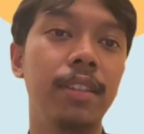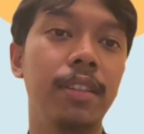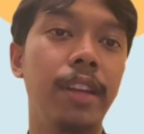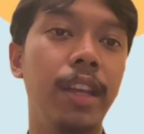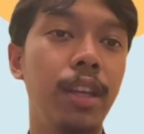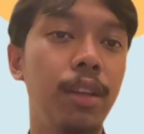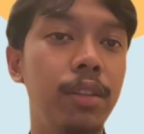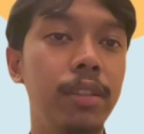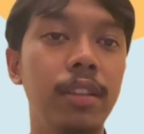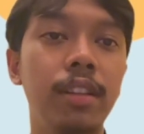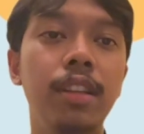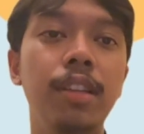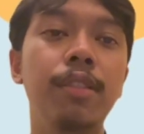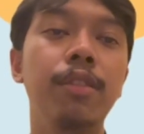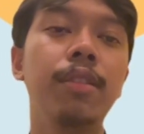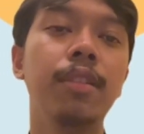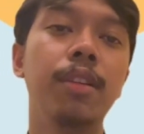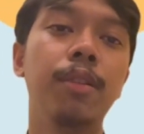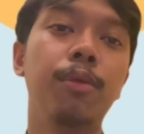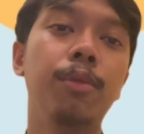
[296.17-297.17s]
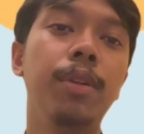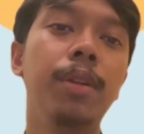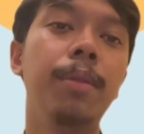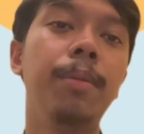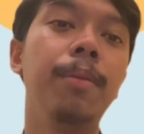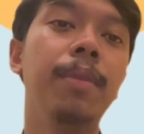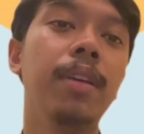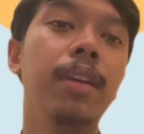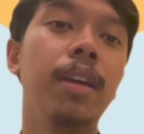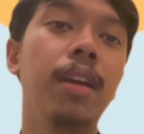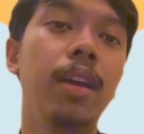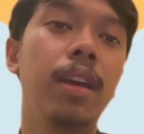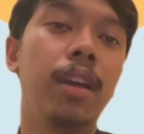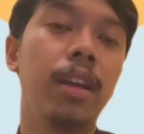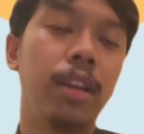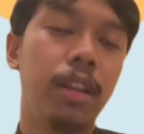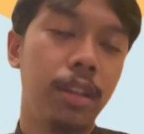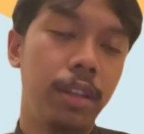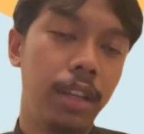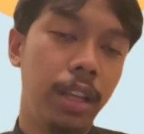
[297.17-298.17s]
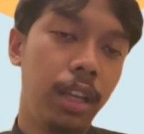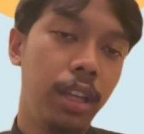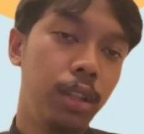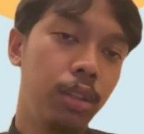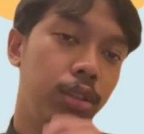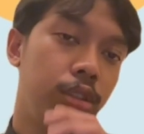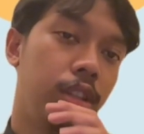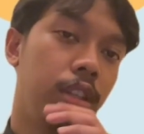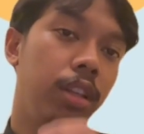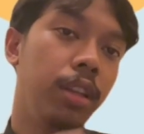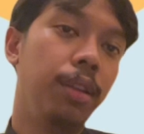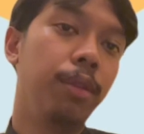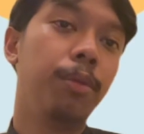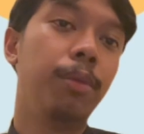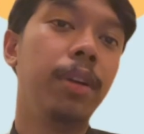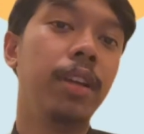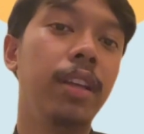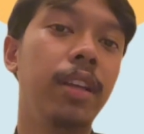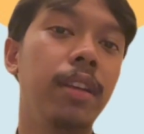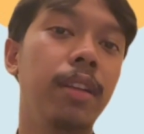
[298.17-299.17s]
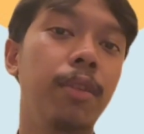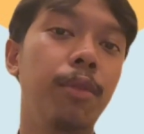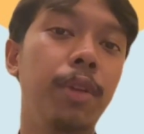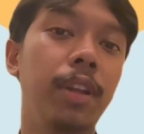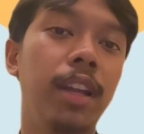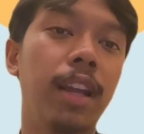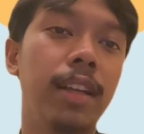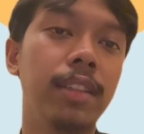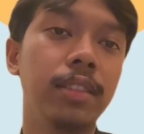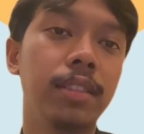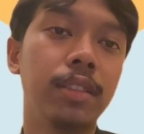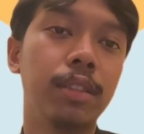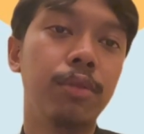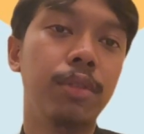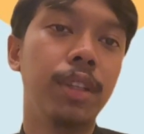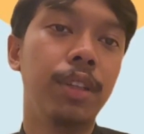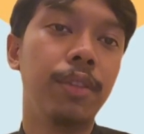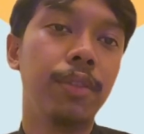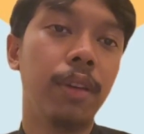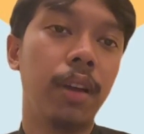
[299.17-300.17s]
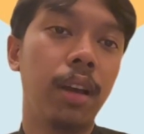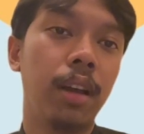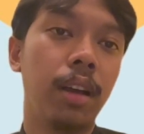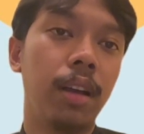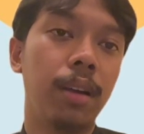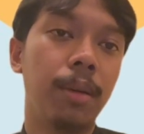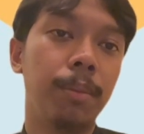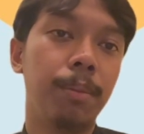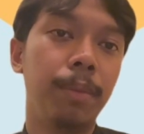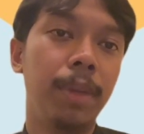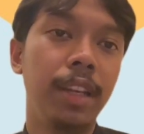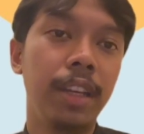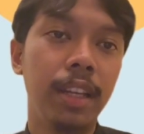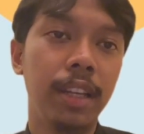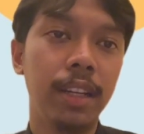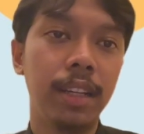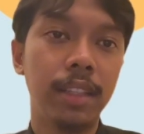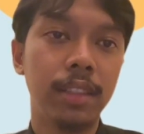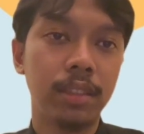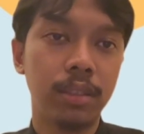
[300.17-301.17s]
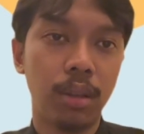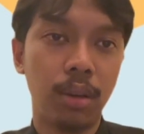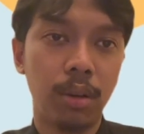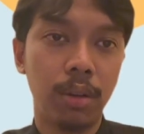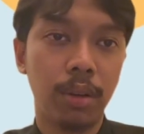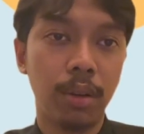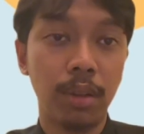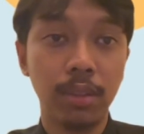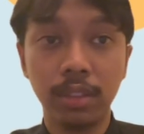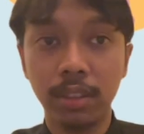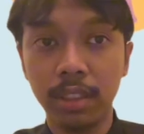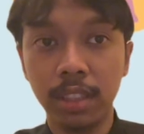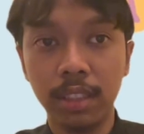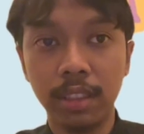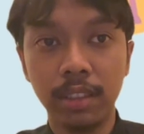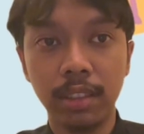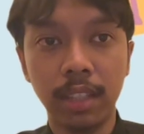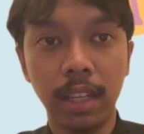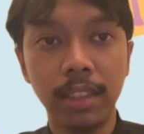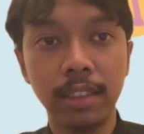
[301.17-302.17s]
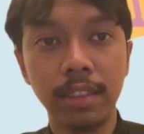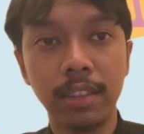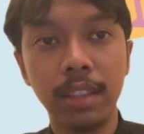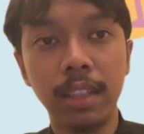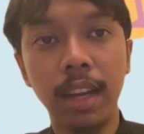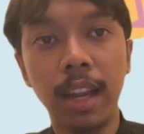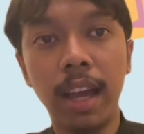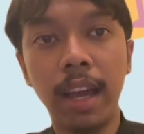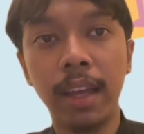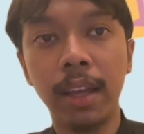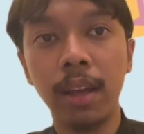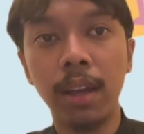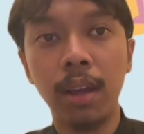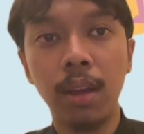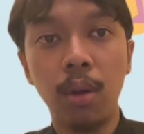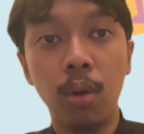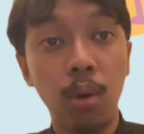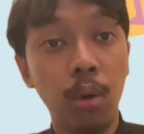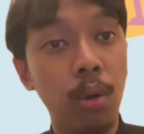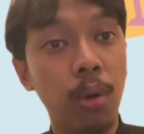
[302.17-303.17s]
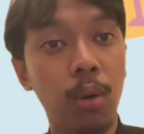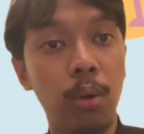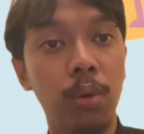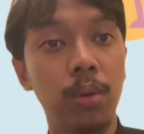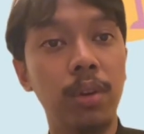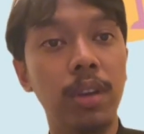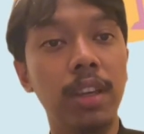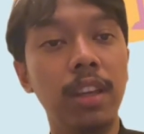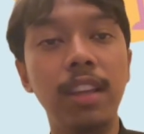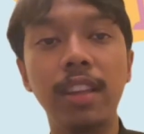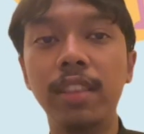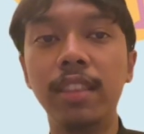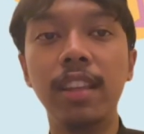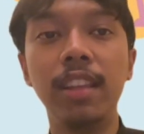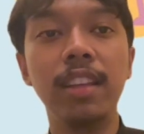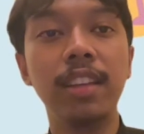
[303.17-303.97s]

they usually will they usually will answer with meaningless or nonsense answer like, oh, eating